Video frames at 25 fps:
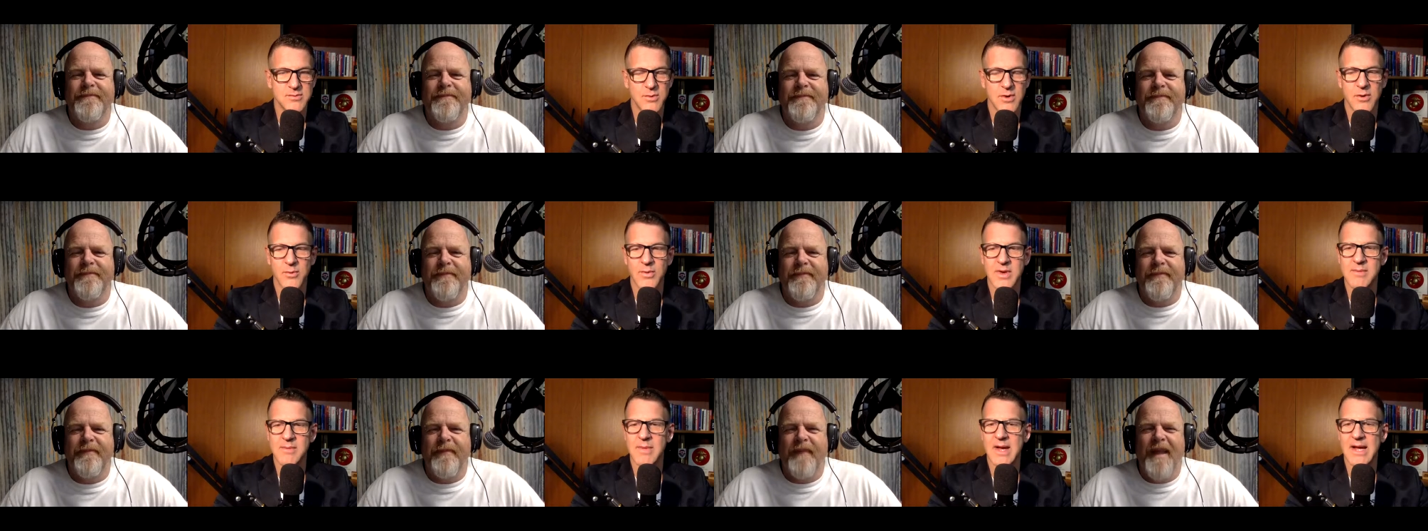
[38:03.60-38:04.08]
Speaker 1: is
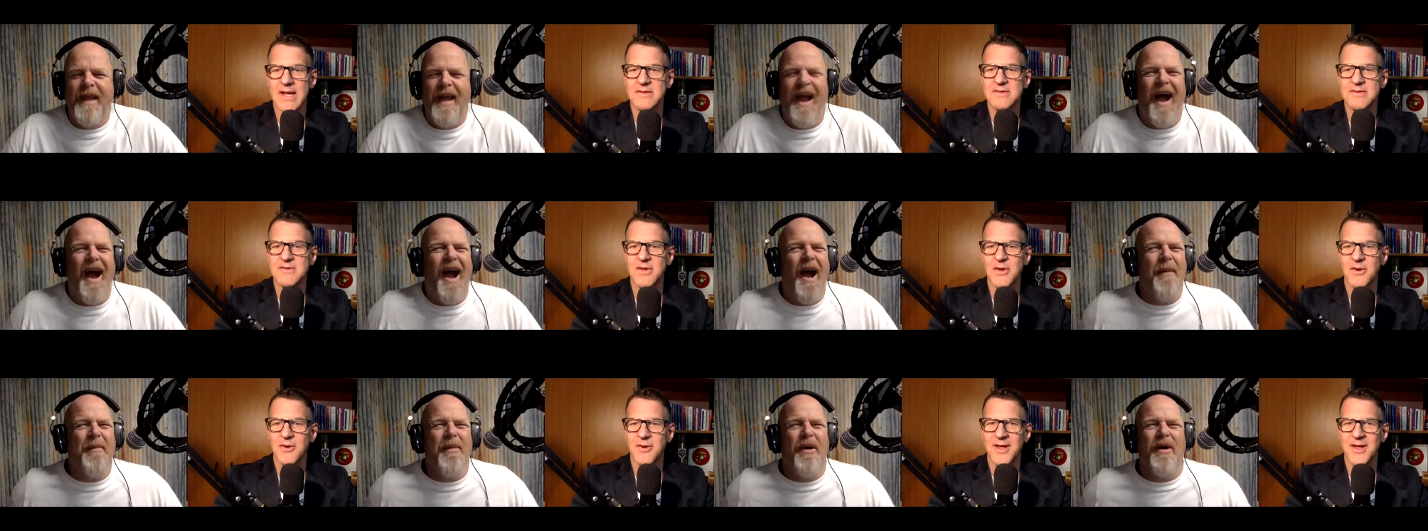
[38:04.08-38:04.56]
where we met.
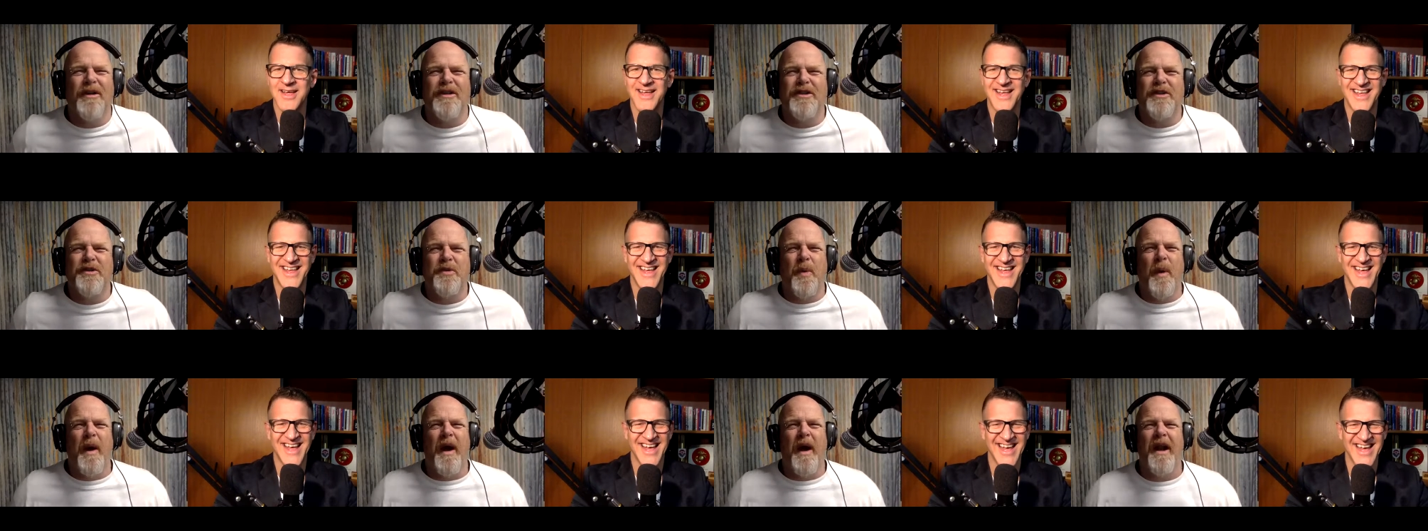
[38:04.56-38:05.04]
Speaker 2: I'm so. on
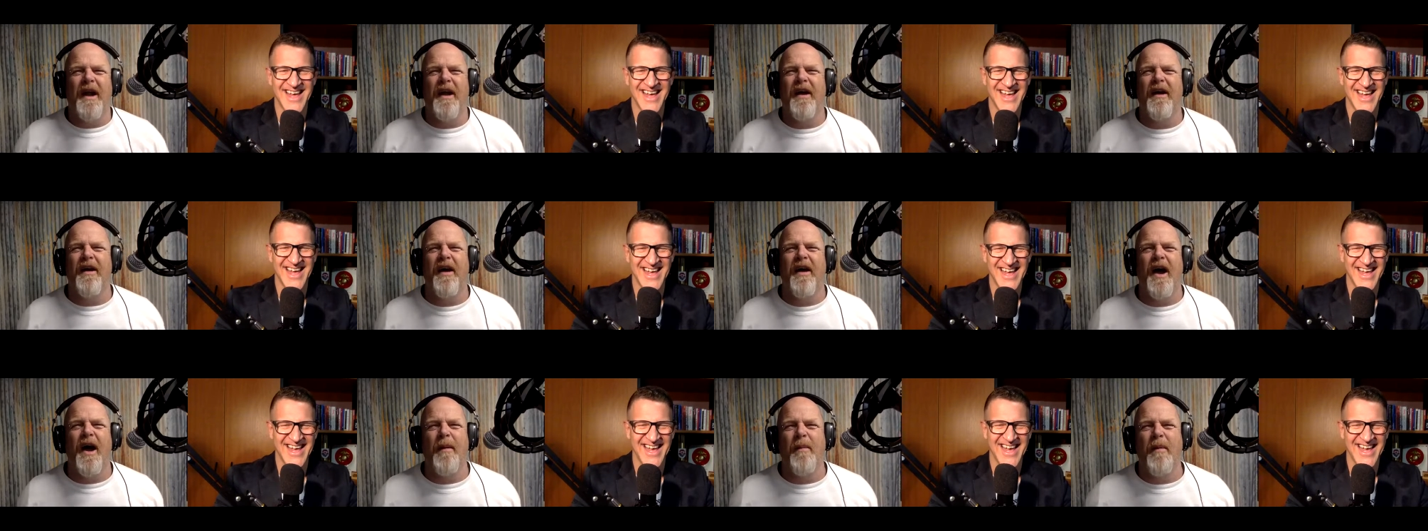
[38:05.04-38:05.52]

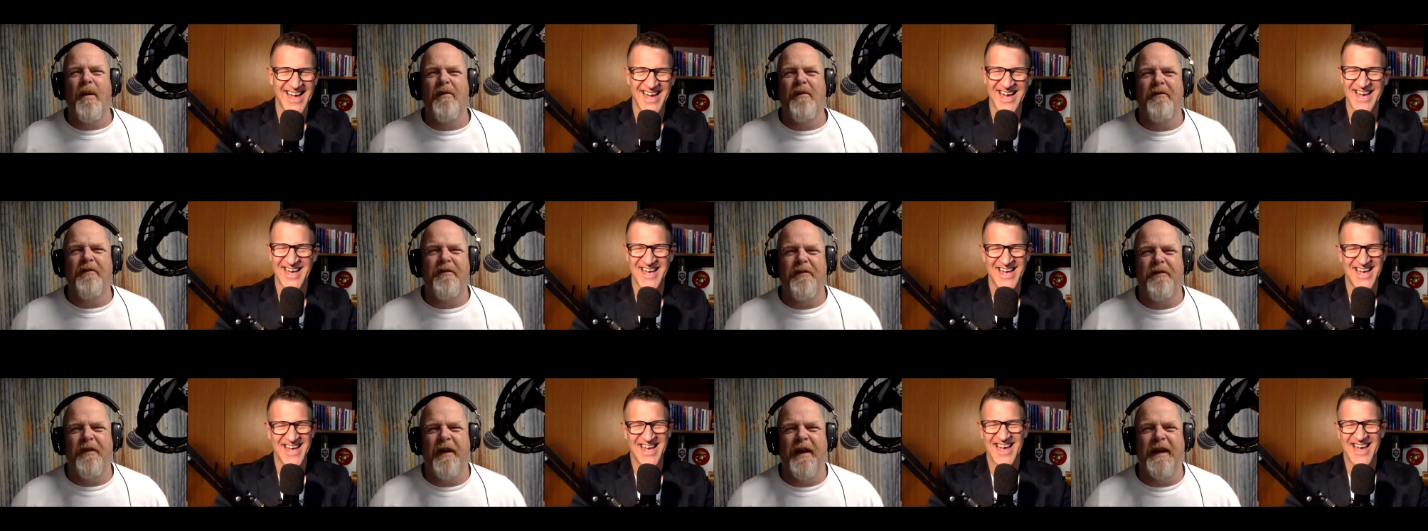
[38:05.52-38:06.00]
Twitter. I'm on
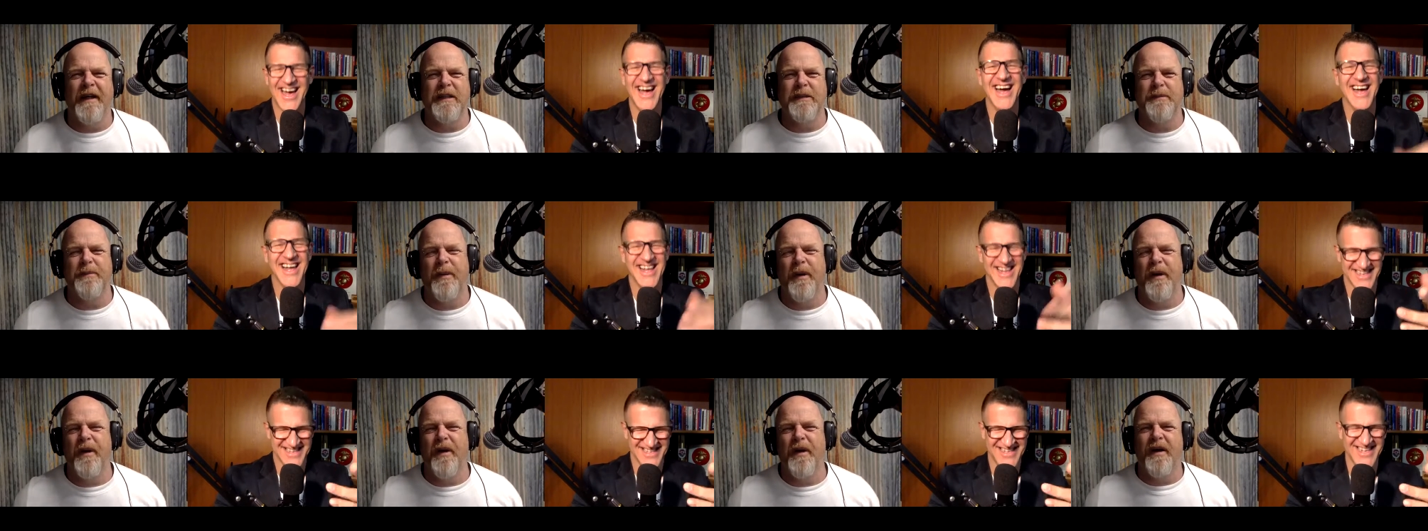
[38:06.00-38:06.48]

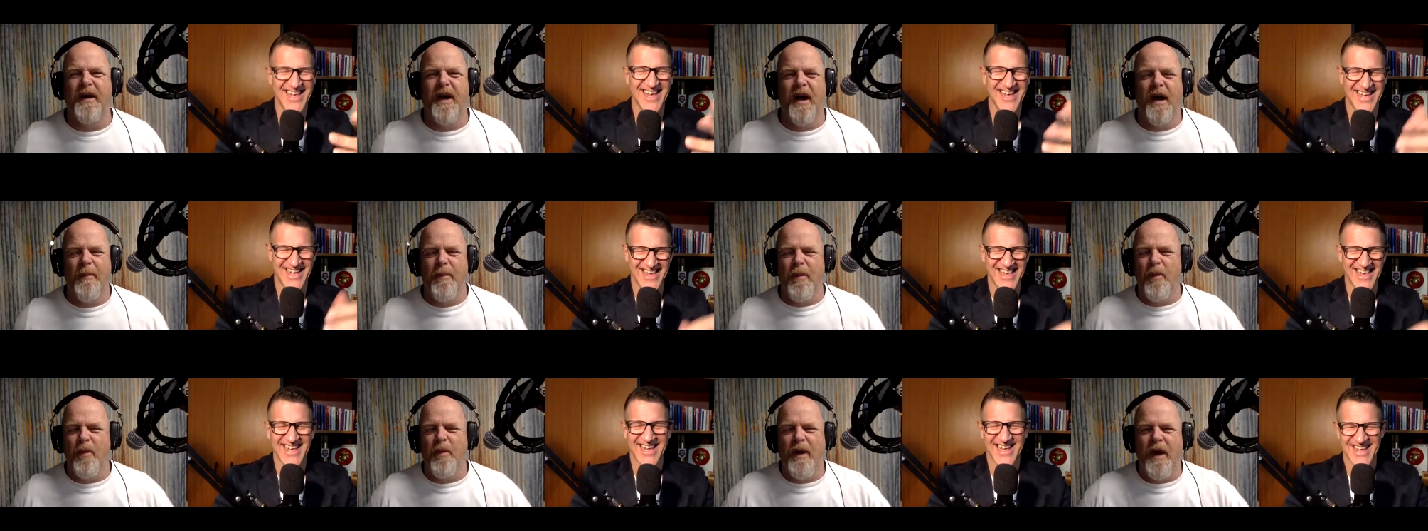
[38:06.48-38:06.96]
Facebook.
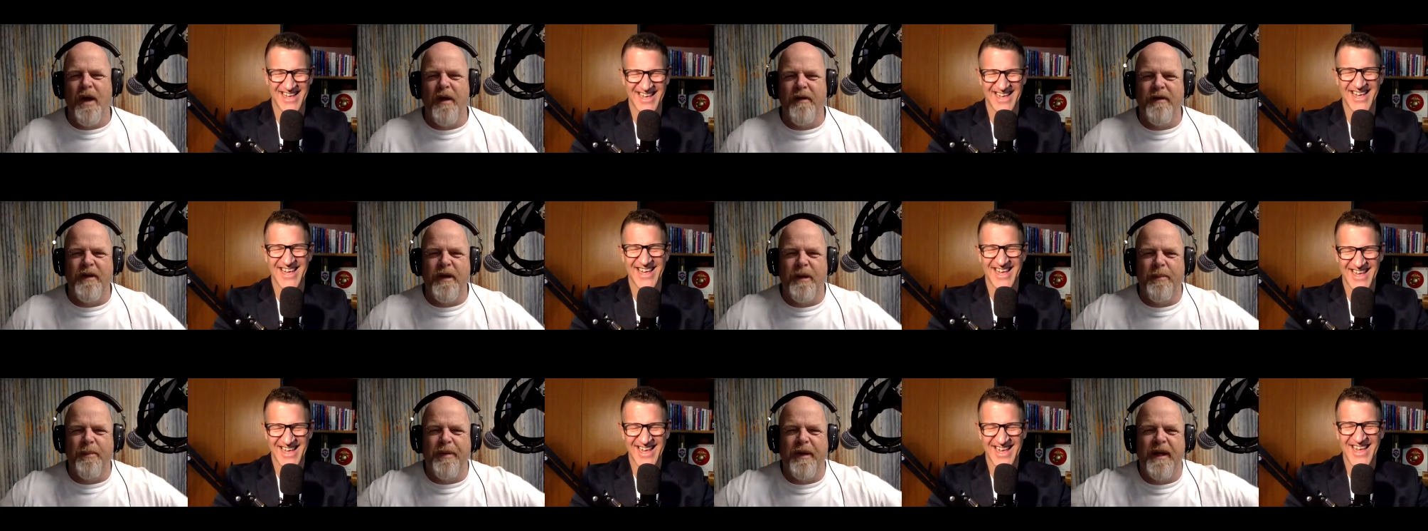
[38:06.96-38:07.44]
I'm all over
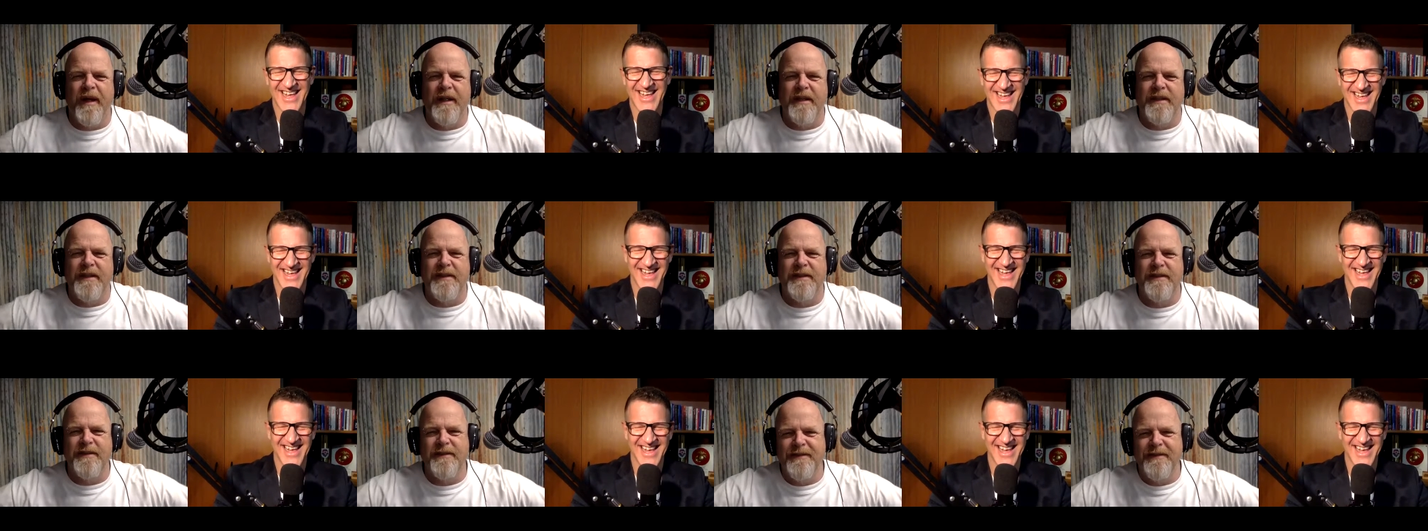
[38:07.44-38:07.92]
the place.